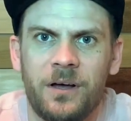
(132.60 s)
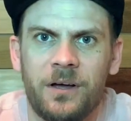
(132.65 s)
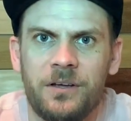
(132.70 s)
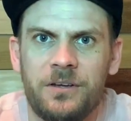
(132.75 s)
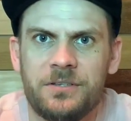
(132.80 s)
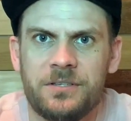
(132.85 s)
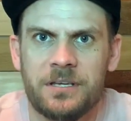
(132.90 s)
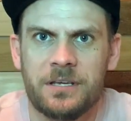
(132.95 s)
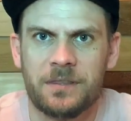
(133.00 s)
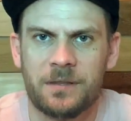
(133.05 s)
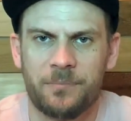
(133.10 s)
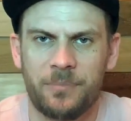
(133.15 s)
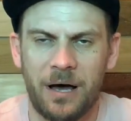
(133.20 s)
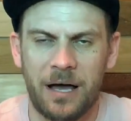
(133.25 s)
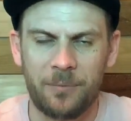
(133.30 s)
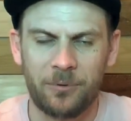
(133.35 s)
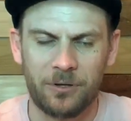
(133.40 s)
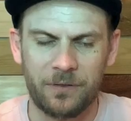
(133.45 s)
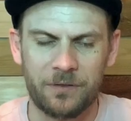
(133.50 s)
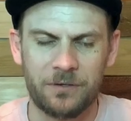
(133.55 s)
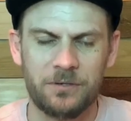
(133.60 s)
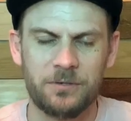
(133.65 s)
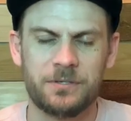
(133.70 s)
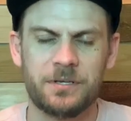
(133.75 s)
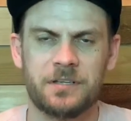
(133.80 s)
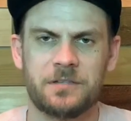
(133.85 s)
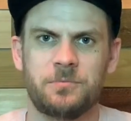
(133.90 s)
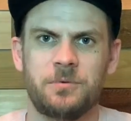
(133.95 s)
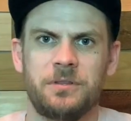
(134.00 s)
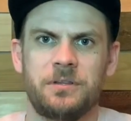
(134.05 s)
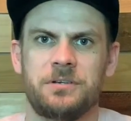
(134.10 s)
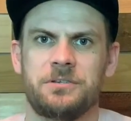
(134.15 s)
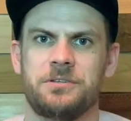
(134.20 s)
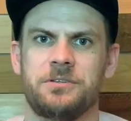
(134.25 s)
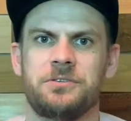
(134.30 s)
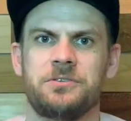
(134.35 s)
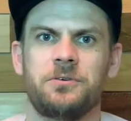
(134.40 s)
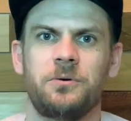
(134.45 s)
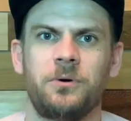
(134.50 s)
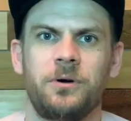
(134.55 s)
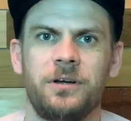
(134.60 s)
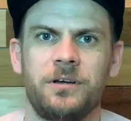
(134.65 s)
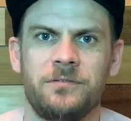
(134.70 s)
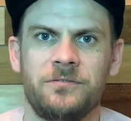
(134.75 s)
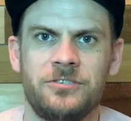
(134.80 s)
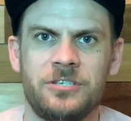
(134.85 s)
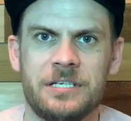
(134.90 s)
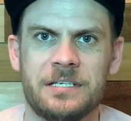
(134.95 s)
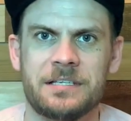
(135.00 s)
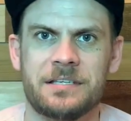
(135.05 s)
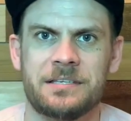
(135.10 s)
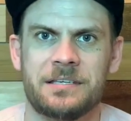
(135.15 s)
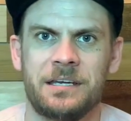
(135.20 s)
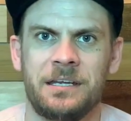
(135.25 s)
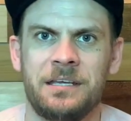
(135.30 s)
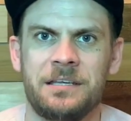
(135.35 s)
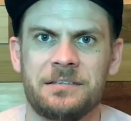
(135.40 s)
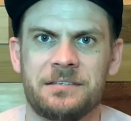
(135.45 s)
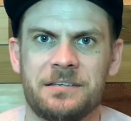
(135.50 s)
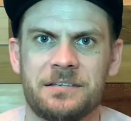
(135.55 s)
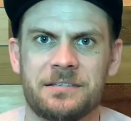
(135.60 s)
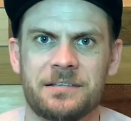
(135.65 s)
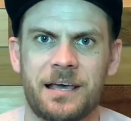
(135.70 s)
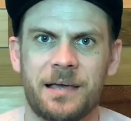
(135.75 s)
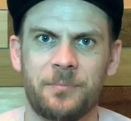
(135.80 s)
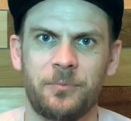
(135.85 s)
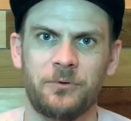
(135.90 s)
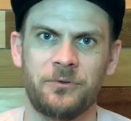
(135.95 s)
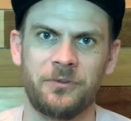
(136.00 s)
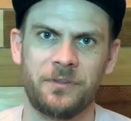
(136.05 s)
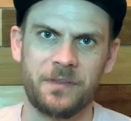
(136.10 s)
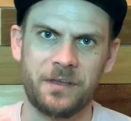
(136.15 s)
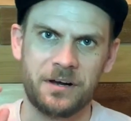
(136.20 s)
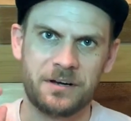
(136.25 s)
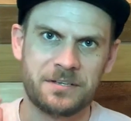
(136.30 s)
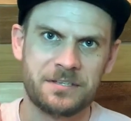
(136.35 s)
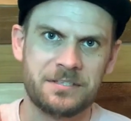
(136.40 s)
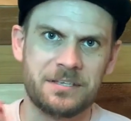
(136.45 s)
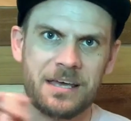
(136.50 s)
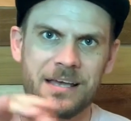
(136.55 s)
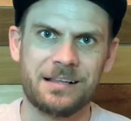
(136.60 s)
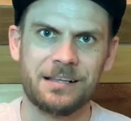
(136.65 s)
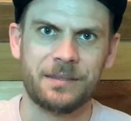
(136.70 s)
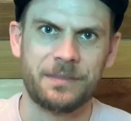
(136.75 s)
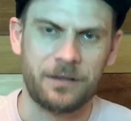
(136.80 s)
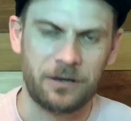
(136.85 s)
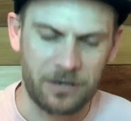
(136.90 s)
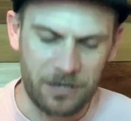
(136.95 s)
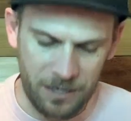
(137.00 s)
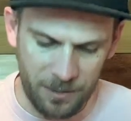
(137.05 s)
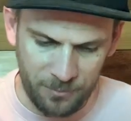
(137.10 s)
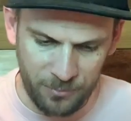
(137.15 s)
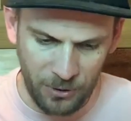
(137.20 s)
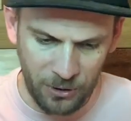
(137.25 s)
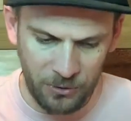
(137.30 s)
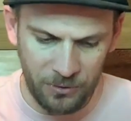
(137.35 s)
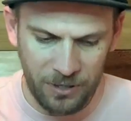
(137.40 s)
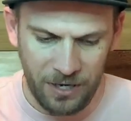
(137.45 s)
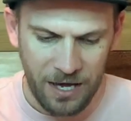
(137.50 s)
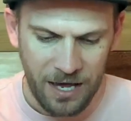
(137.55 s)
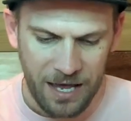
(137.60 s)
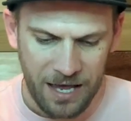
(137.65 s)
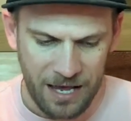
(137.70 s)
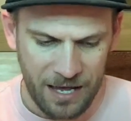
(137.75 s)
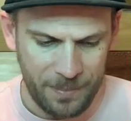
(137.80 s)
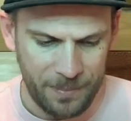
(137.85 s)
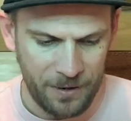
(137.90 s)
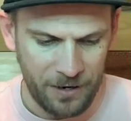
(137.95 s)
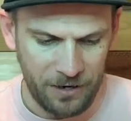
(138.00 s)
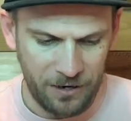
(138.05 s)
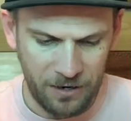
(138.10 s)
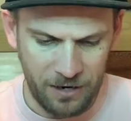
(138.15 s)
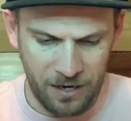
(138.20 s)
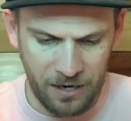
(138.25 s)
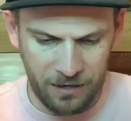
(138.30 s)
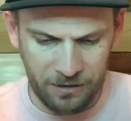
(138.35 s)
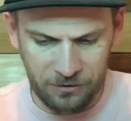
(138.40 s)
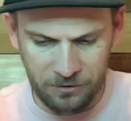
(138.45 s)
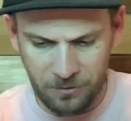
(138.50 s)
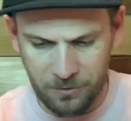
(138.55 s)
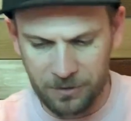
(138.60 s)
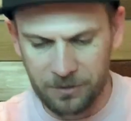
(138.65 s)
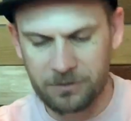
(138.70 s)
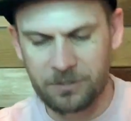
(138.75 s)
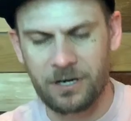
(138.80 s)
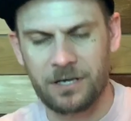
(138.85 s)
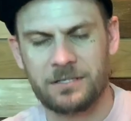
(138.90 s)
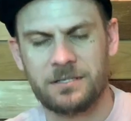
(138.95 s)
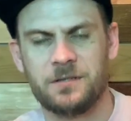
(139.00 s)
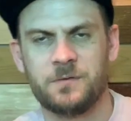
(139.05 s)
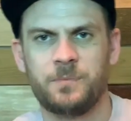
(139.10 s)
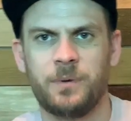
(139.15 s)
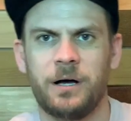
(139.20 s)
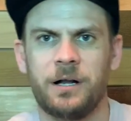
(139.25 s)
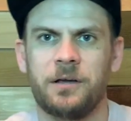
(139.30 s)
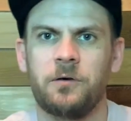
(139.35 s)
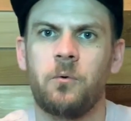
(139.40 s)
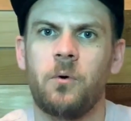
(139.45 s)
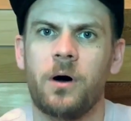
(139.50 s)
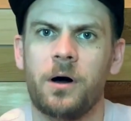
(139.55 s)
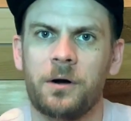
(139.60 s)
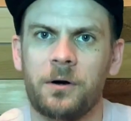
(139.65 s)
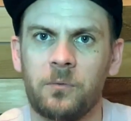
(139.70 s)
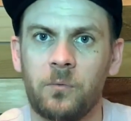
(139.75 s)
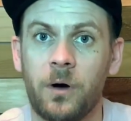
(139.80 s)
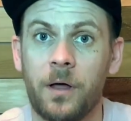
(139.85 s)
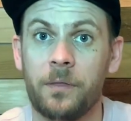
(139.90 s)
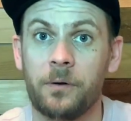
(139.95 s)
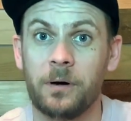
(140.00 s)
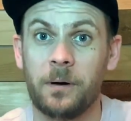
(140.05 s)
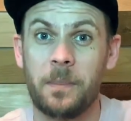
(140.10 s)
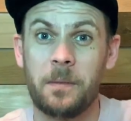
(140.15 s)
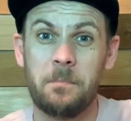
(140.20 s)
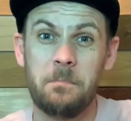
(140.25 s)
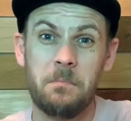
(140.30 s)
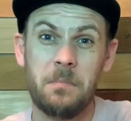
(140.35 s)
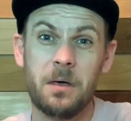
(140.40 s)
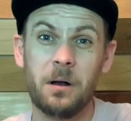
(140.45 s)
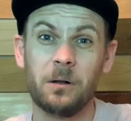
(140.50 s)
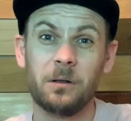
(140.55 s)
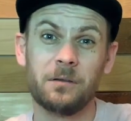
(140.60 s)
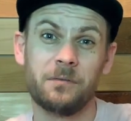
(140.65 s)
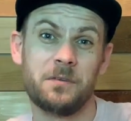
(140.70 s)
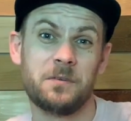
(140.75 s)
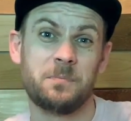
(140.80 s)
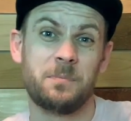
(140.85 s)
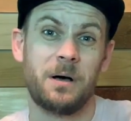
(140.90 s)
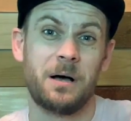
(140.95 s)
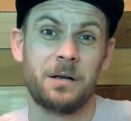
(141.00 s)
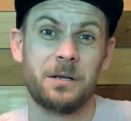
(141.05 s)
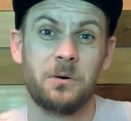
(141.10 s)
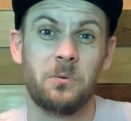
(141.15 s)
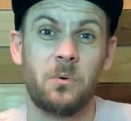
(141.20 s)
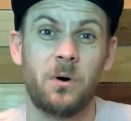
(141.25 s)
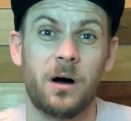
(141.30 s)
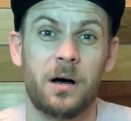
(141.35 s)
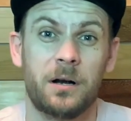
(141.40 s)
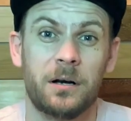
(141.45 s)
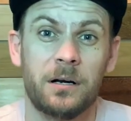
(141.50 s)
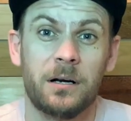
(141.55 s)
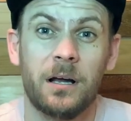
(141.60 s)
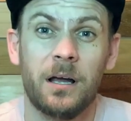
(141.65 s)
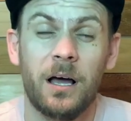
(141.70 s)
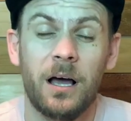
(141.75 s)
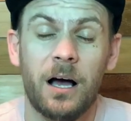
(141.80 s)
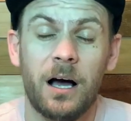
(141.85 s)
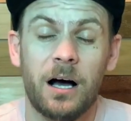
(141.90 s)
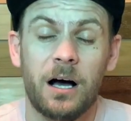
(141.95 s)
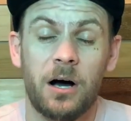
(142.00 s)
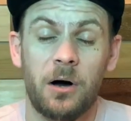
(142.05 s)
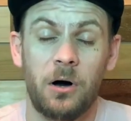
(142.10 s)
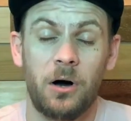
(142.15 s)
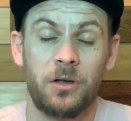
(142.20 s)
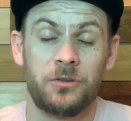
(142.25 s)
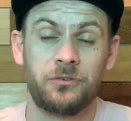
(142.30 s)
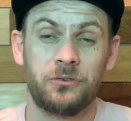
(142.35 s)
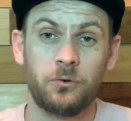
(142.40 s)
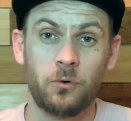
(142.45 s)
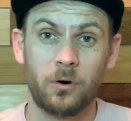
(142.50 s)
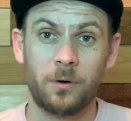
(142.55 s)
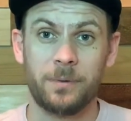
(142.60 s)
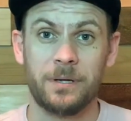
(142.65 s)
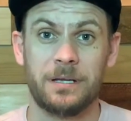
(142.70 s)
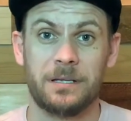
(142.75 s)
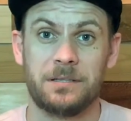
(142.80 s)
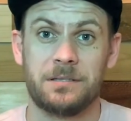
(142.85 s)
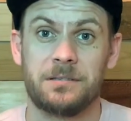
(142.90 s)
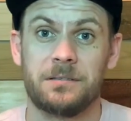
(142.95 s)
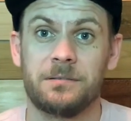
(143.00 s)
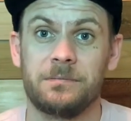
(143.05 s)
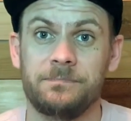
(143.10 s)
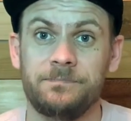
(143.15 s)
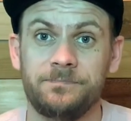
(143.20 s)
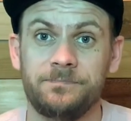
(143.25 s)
You see, in the Bible, in the New Testament, there's the story of Jesus and his disciples, and they are sailing. They're in a boat, and they're going across this body of water. And while they're in the middle of this body of water, a storm hits.